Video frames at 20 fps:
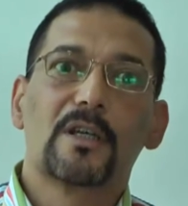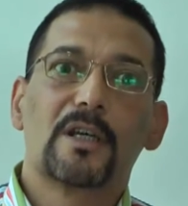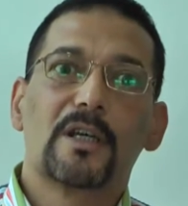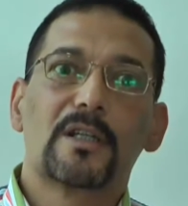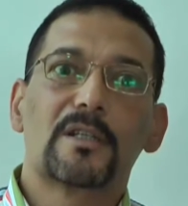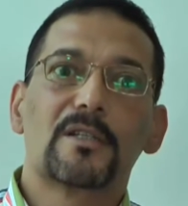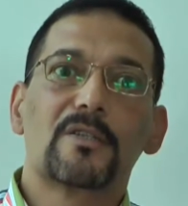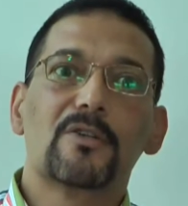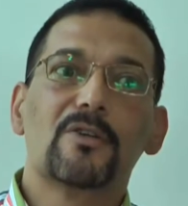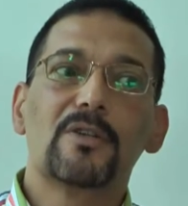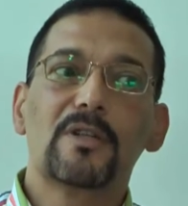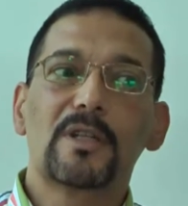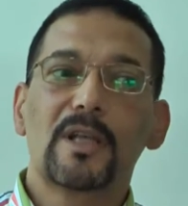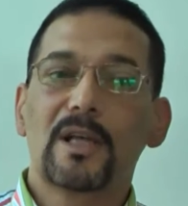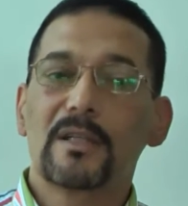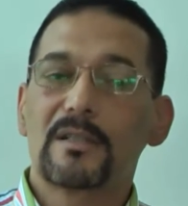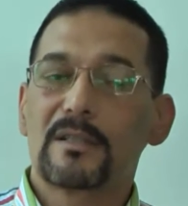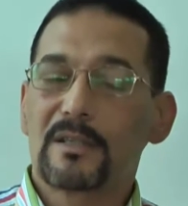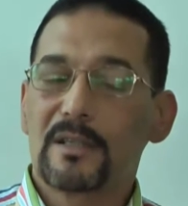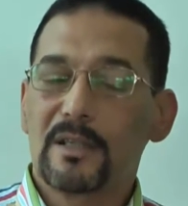It's known
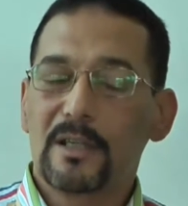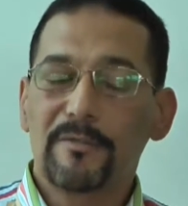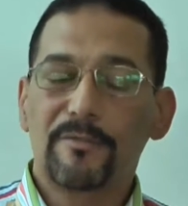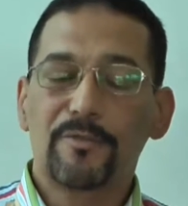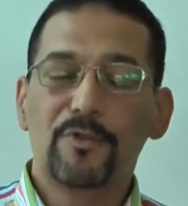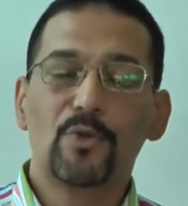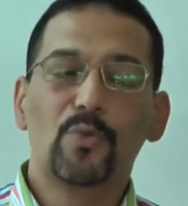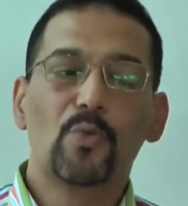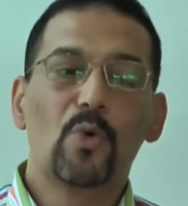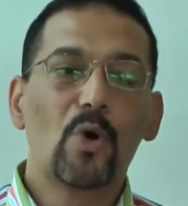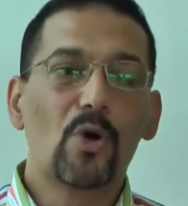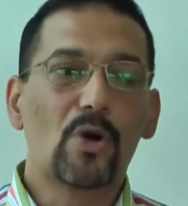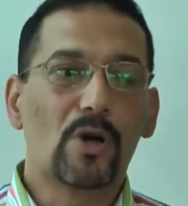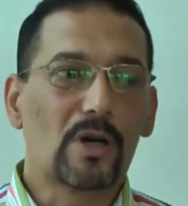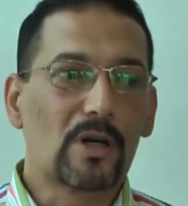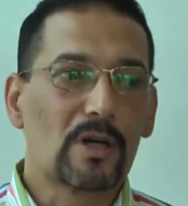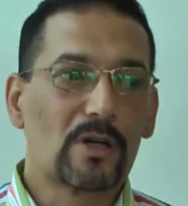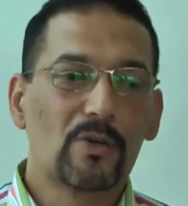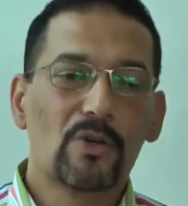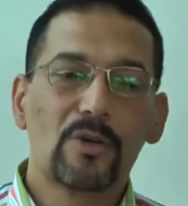that if you
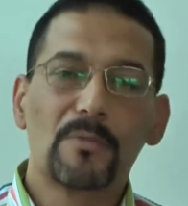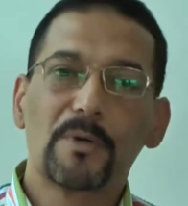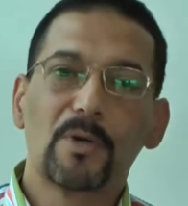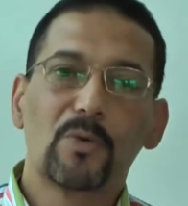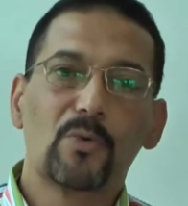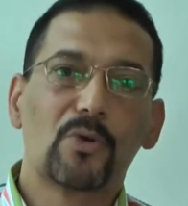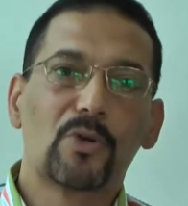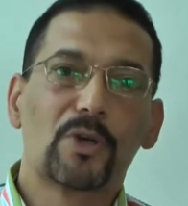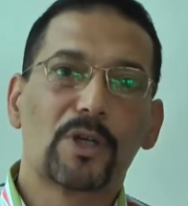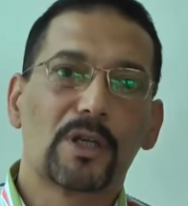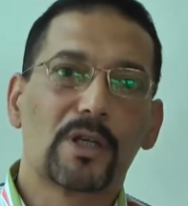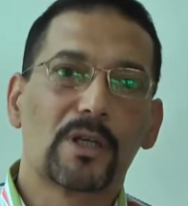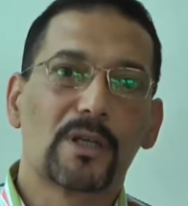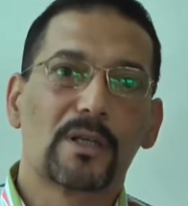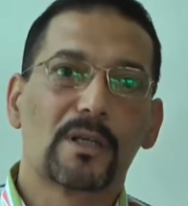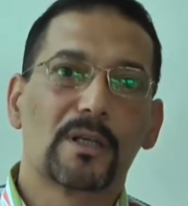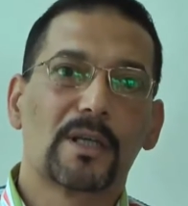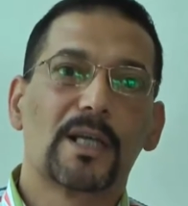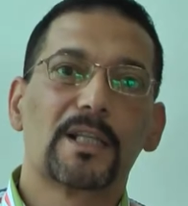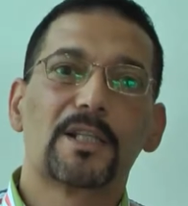walk, normal walking,
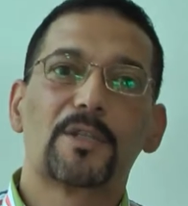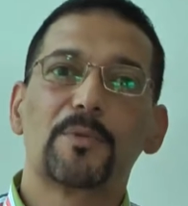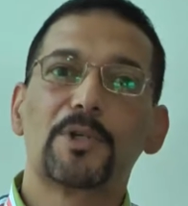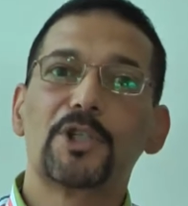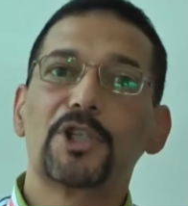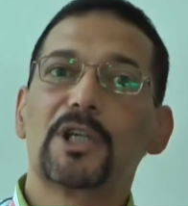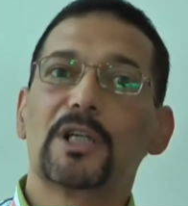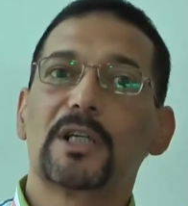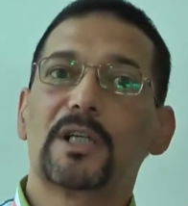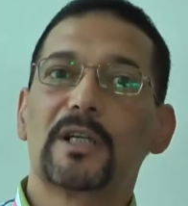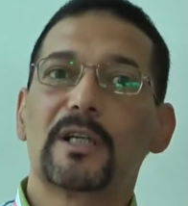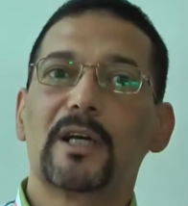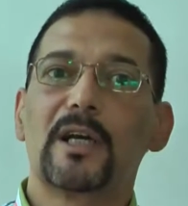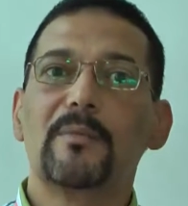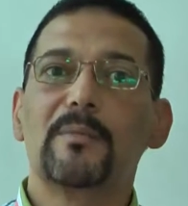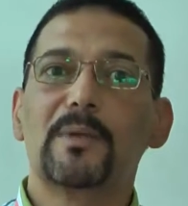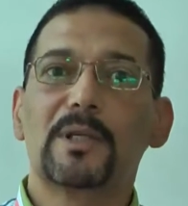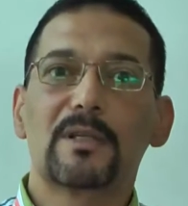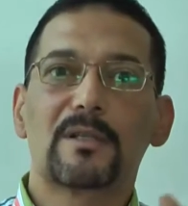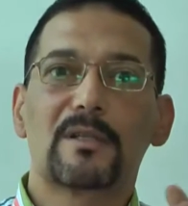and especially
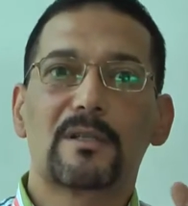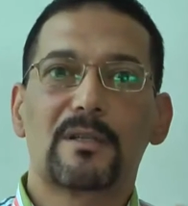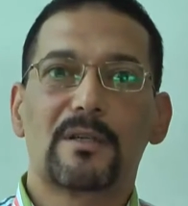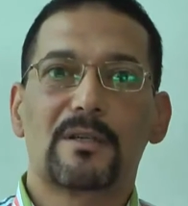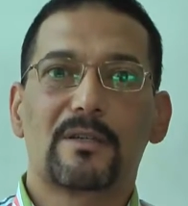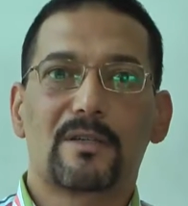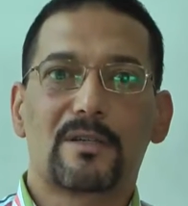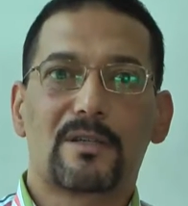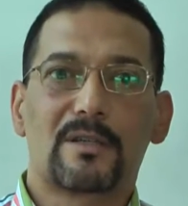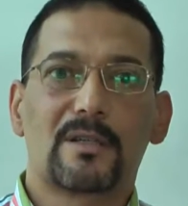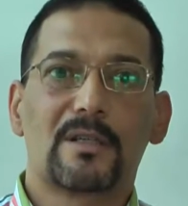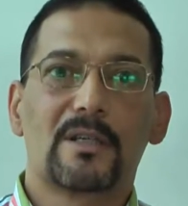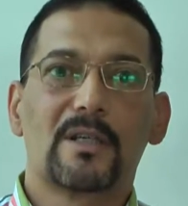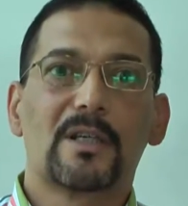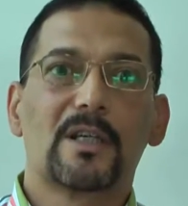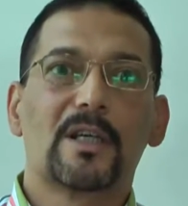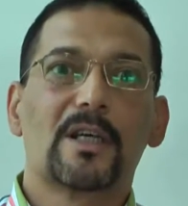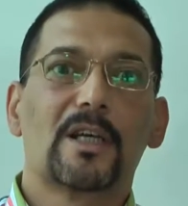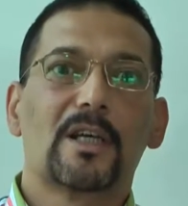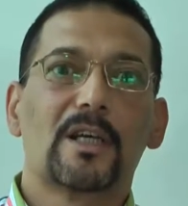climbing stairs,
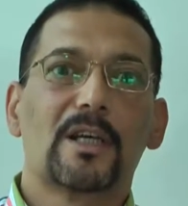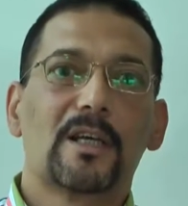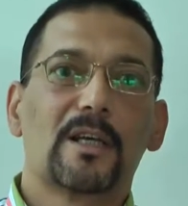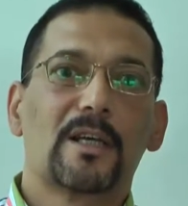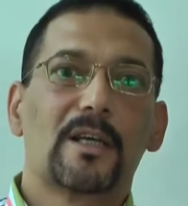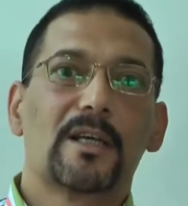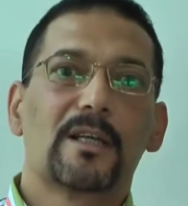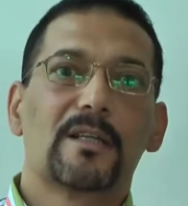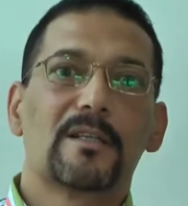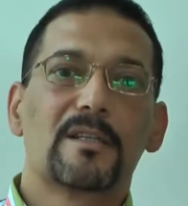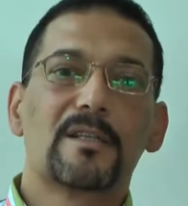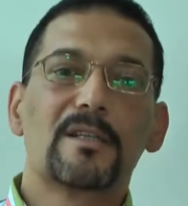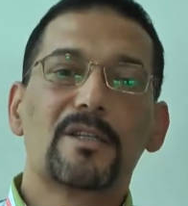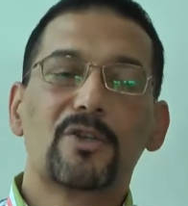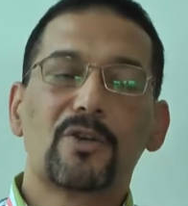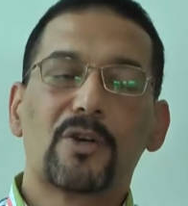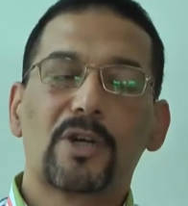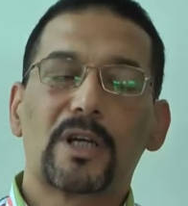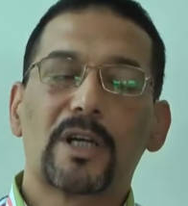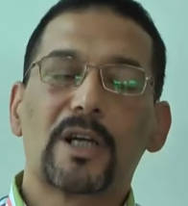since
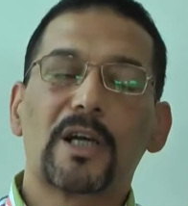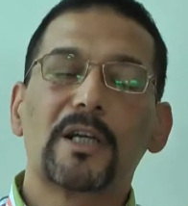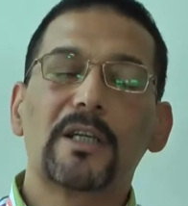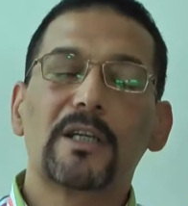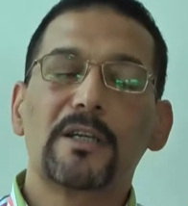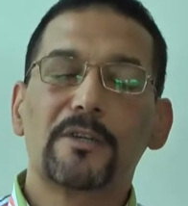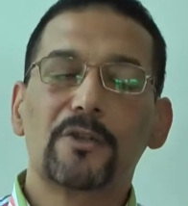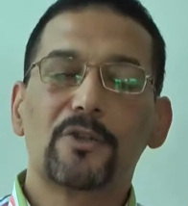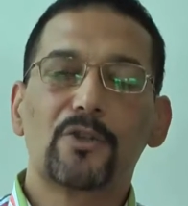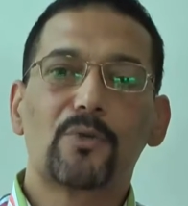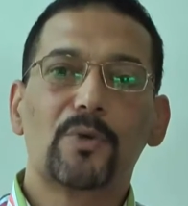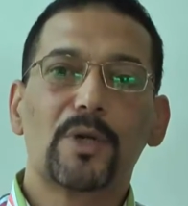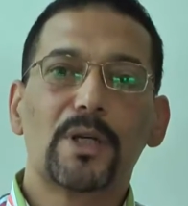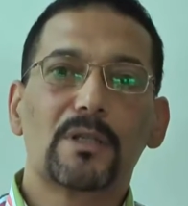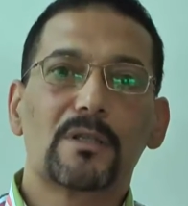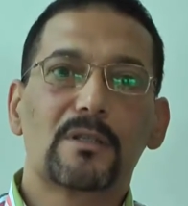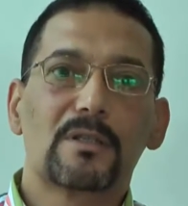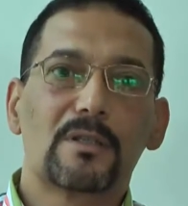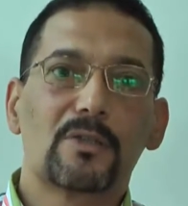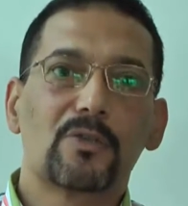you are carrying your
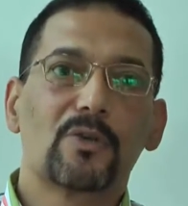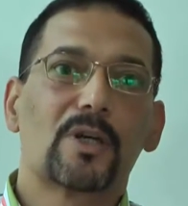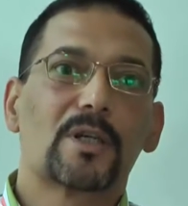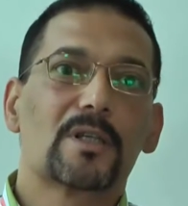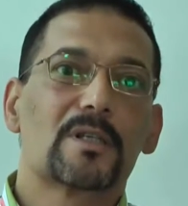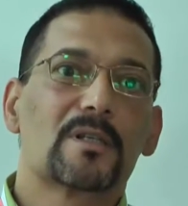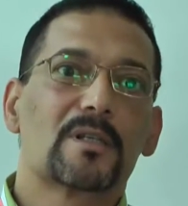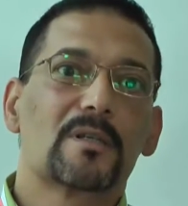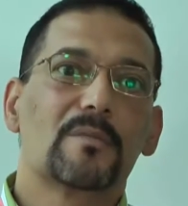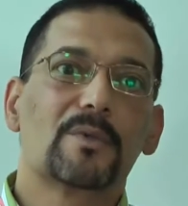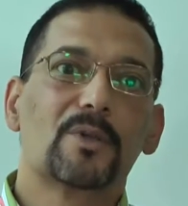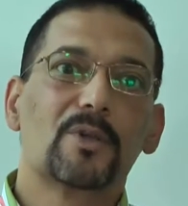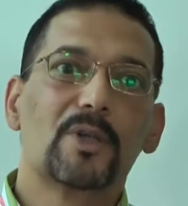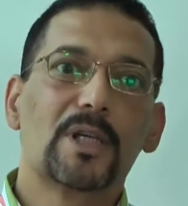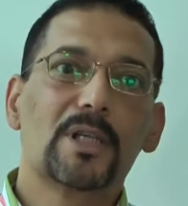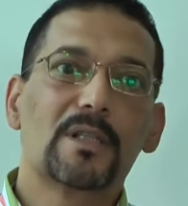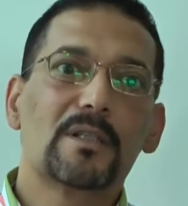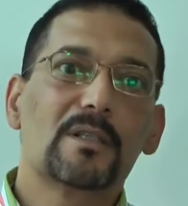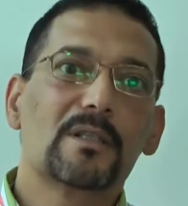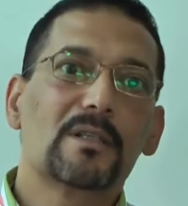weight, you are
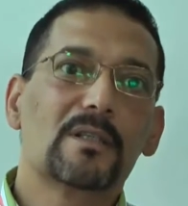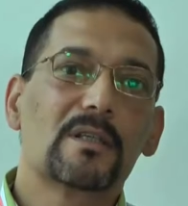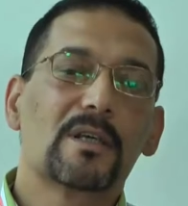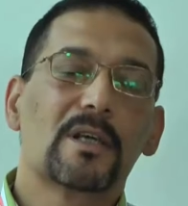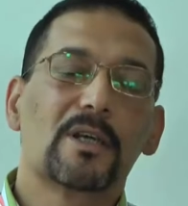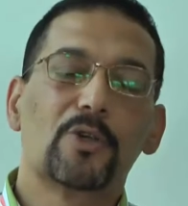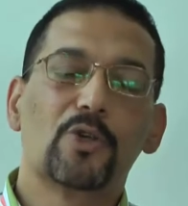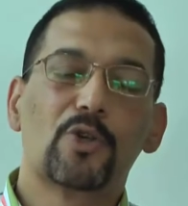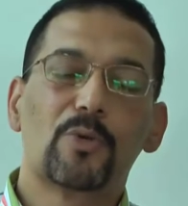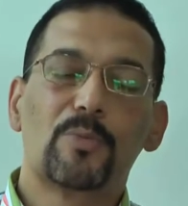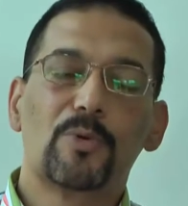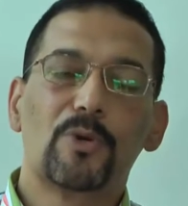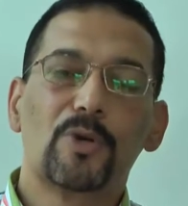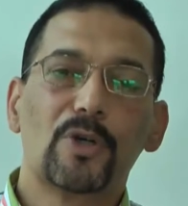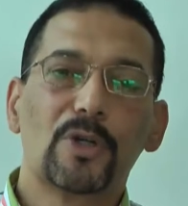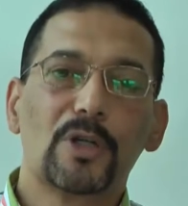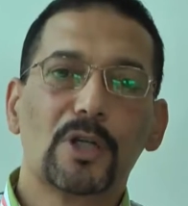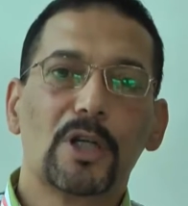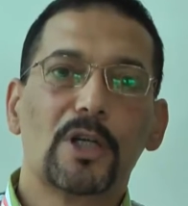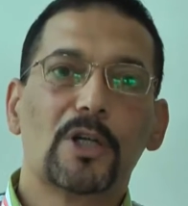stimulating your
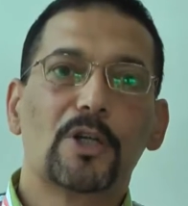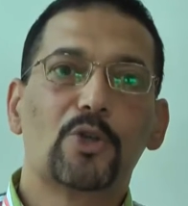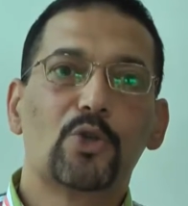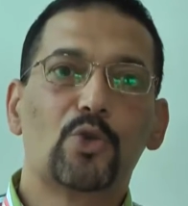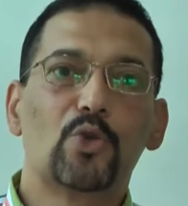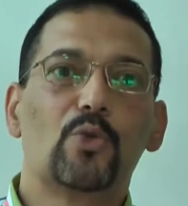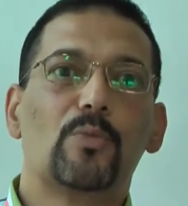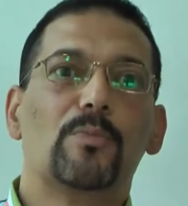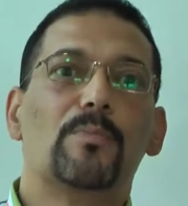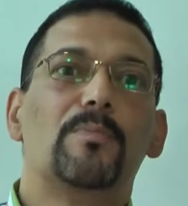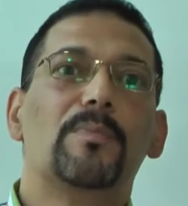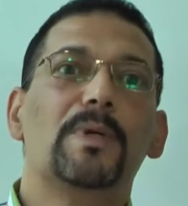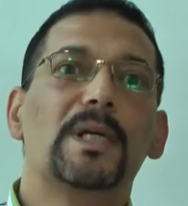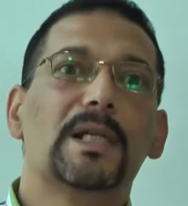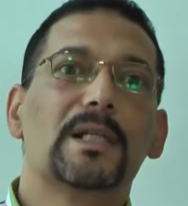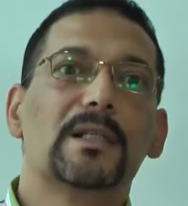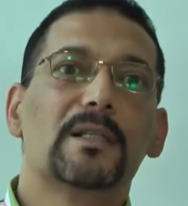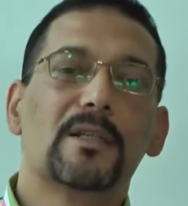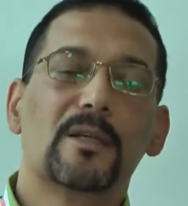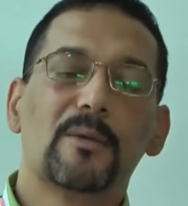bone to
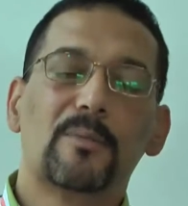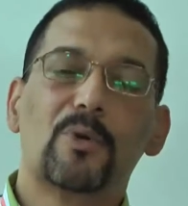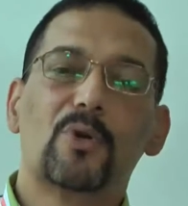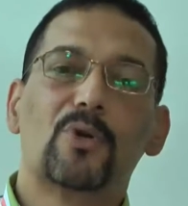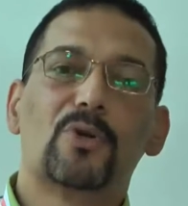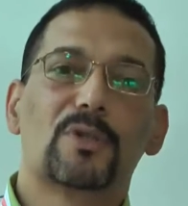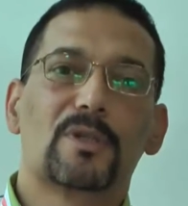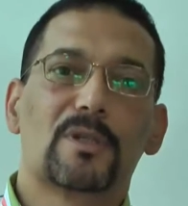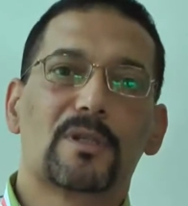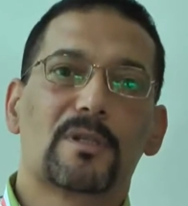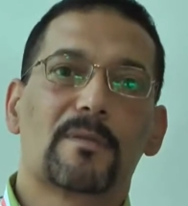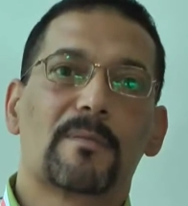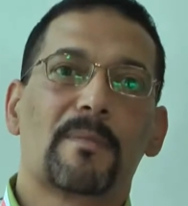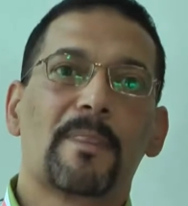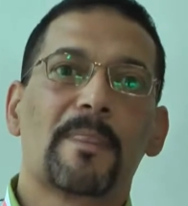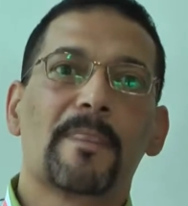build bones.